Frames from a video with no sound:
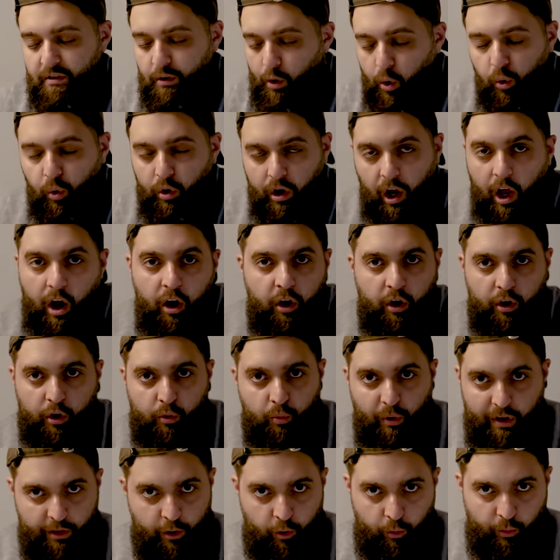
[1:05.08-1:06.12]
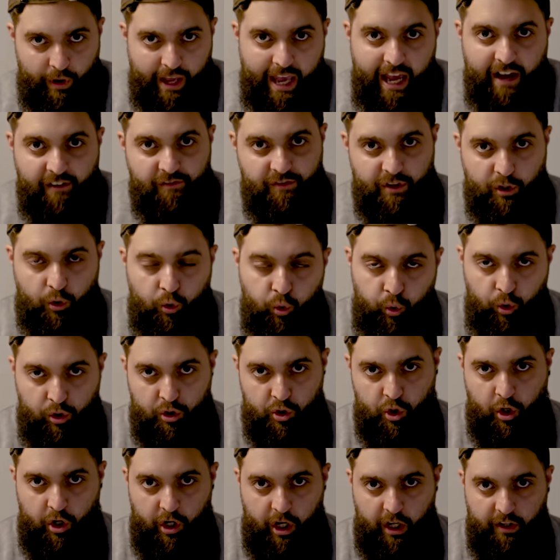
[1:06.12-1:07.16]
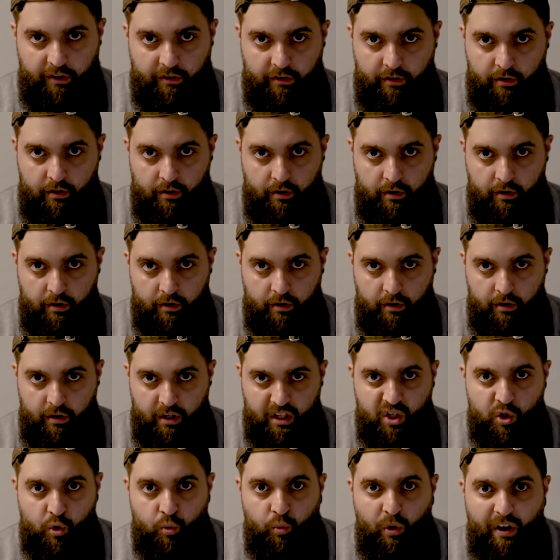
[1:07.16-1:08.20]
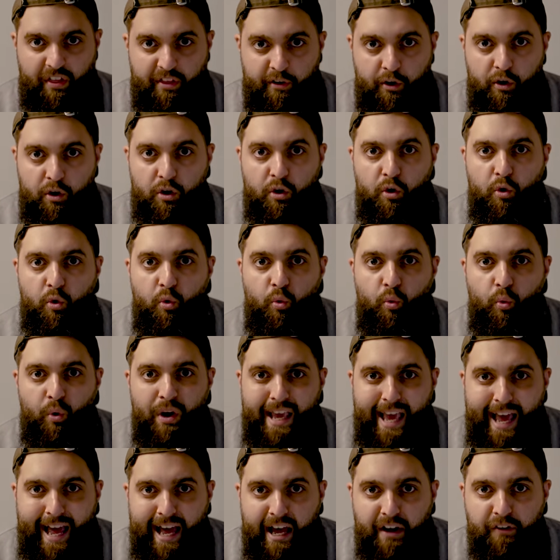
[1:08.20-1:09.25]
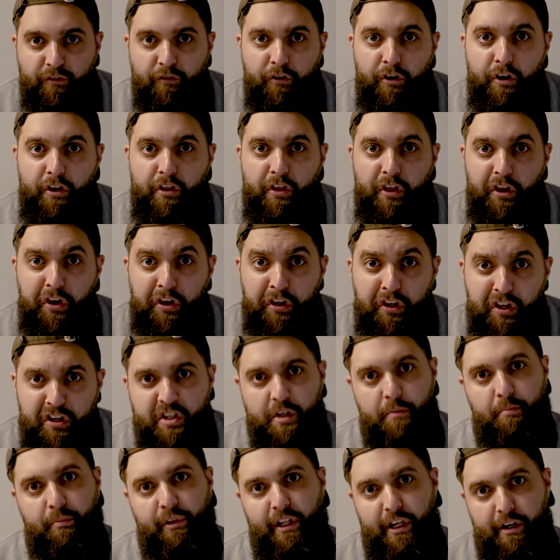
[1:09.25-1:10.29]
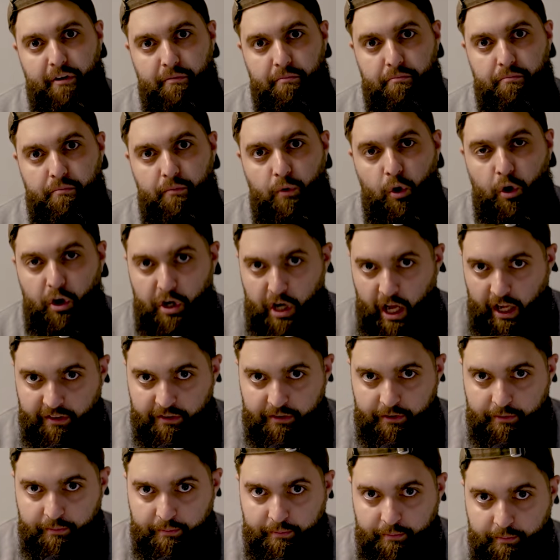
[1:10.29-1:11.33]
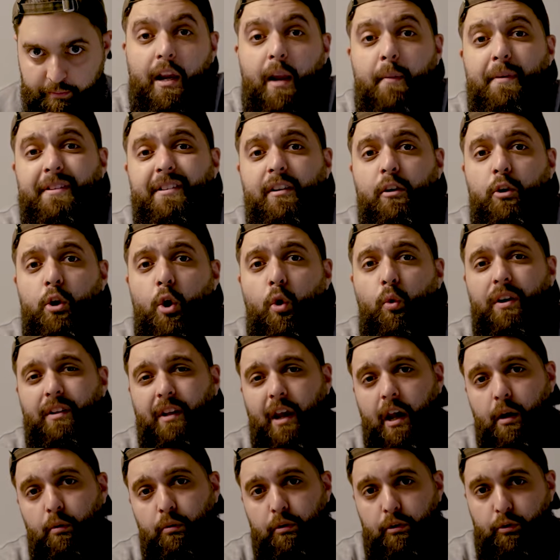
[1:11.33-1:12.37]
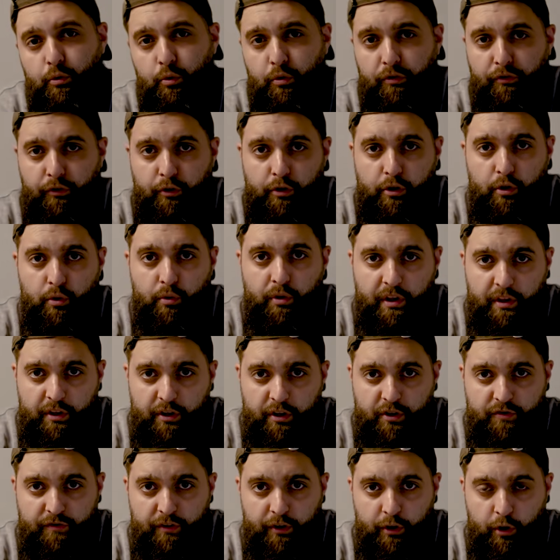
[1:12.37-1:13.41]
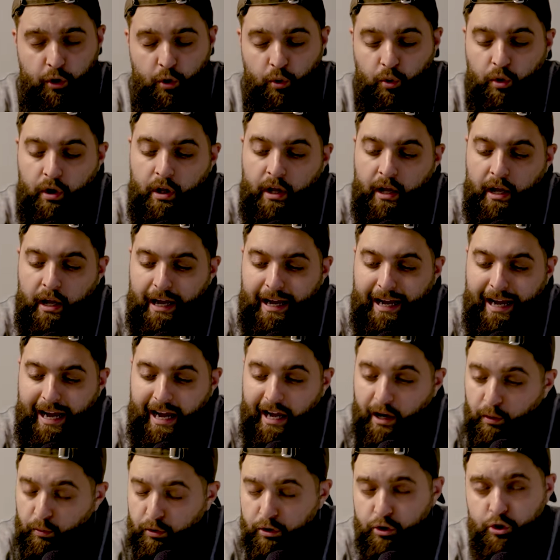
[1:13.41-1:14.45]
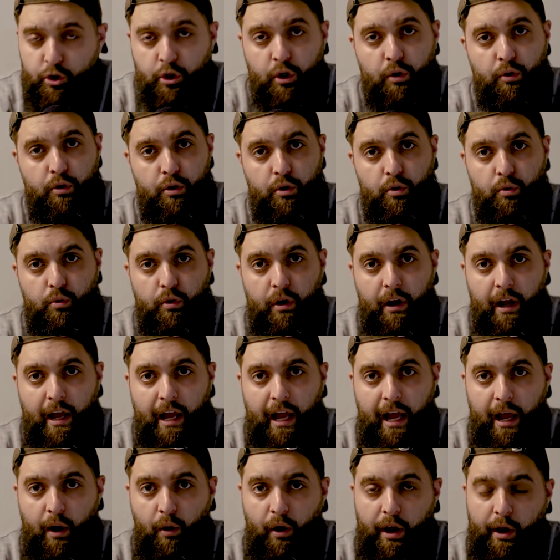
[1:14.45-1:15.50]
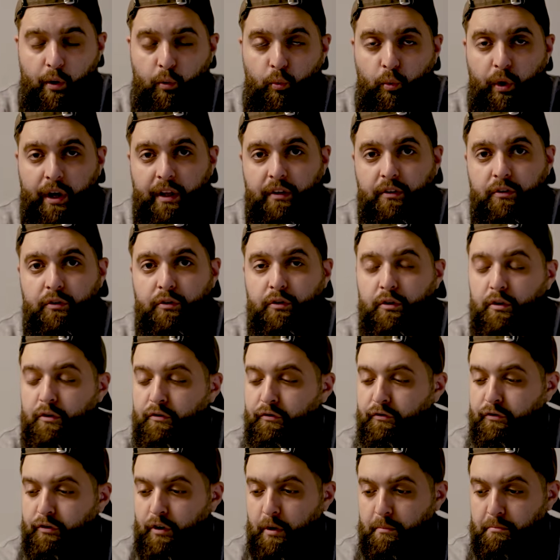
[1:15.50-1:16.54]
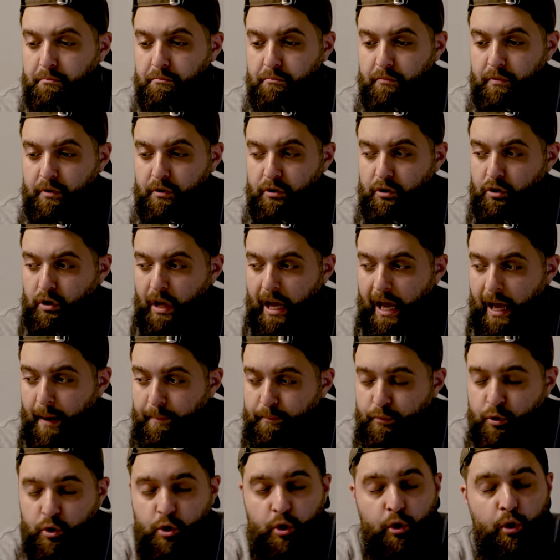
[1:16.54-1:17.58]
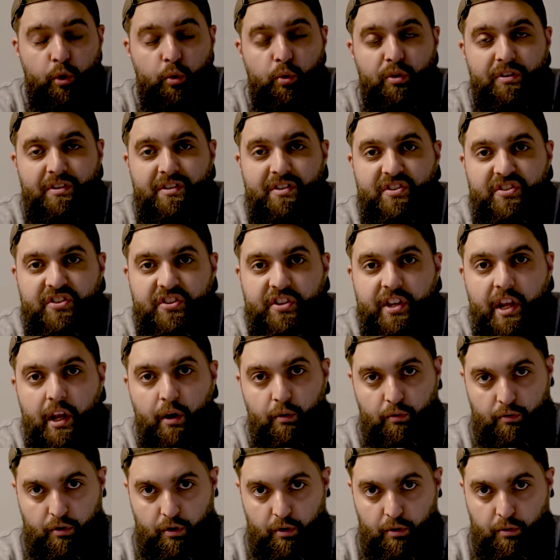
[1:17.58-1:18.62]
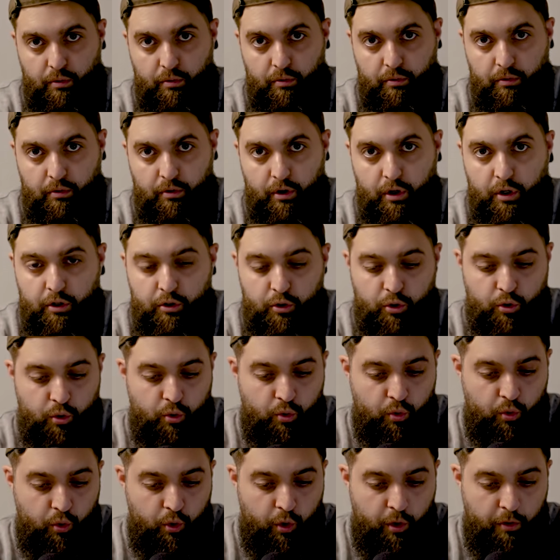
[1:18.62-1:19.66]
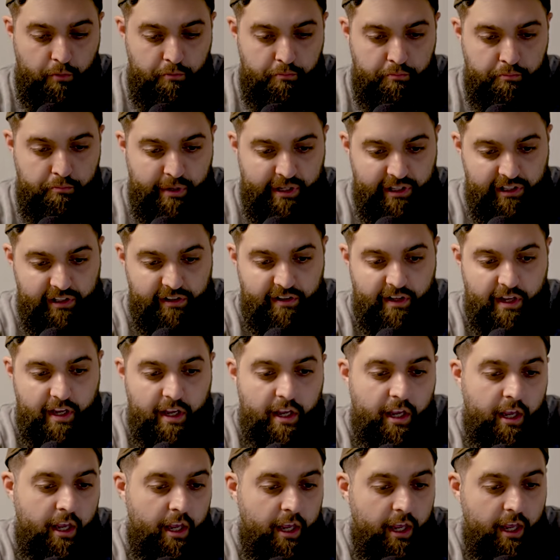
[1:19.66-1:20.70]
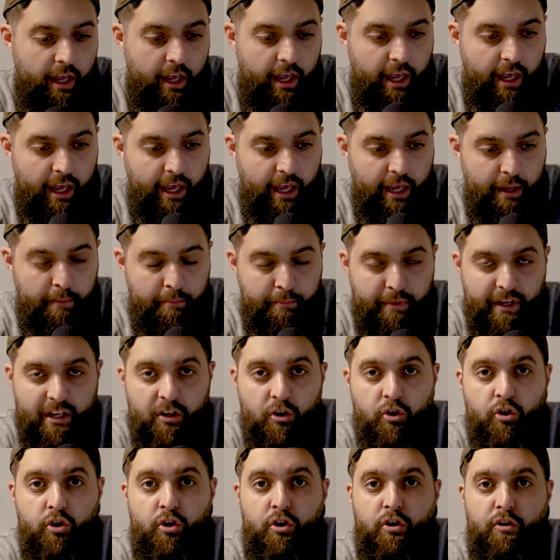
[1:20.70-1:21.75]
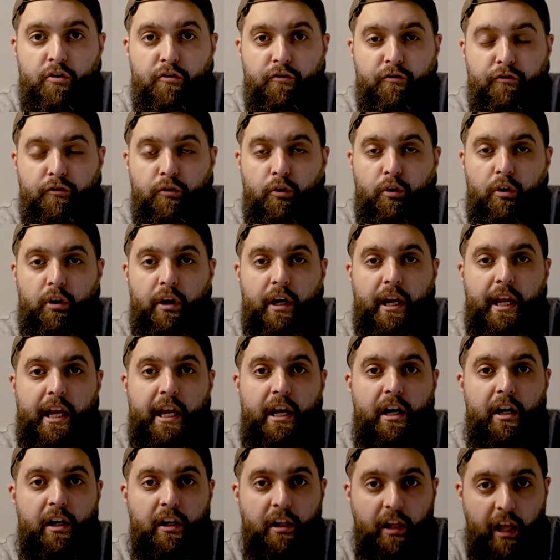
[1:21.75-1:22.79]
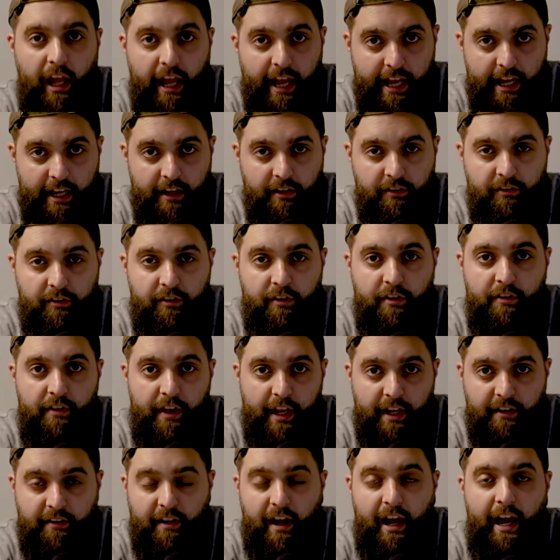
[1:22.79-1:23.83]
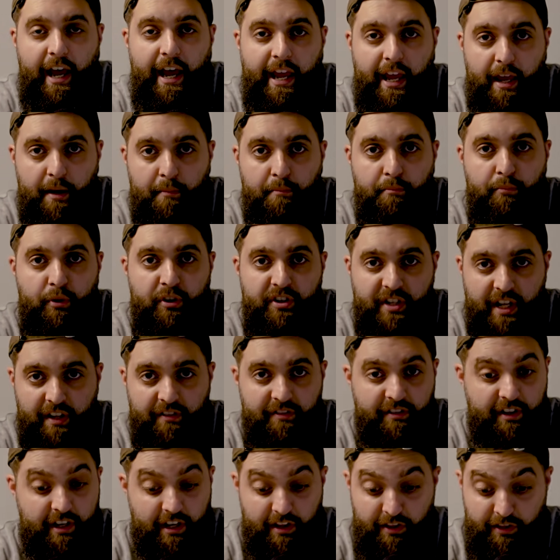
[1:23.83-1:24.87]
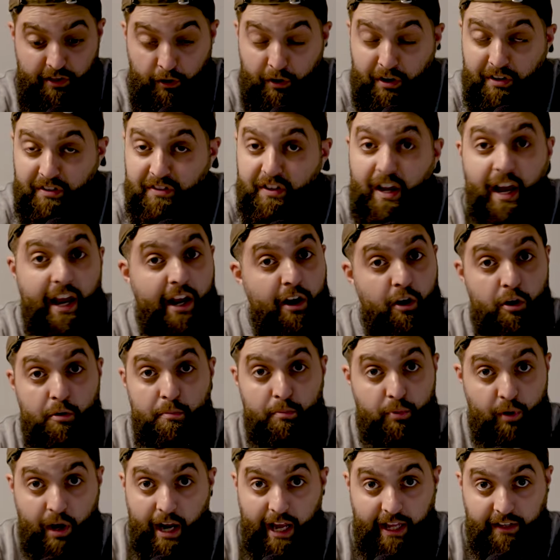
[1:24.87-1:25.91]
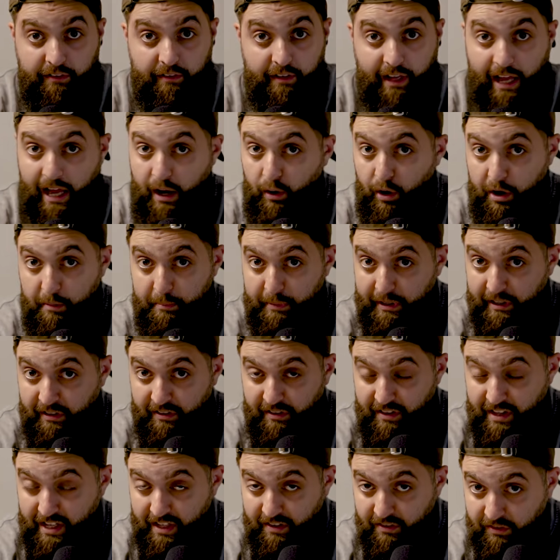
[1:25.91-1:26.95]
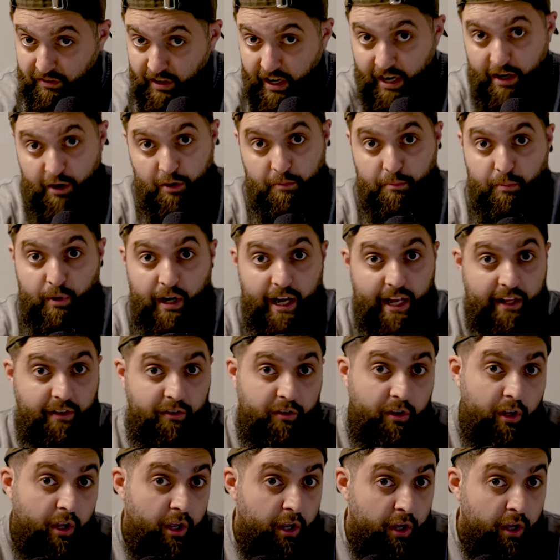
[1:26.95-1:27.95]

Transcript: no longer whether we have the tools or not. It's whether we have the discipline or not. Let me tell you what I will do for you in this video. I will show you how I went from absolute zero to building a pitch for a client that I am presenting their entire brand, how I built the entire brand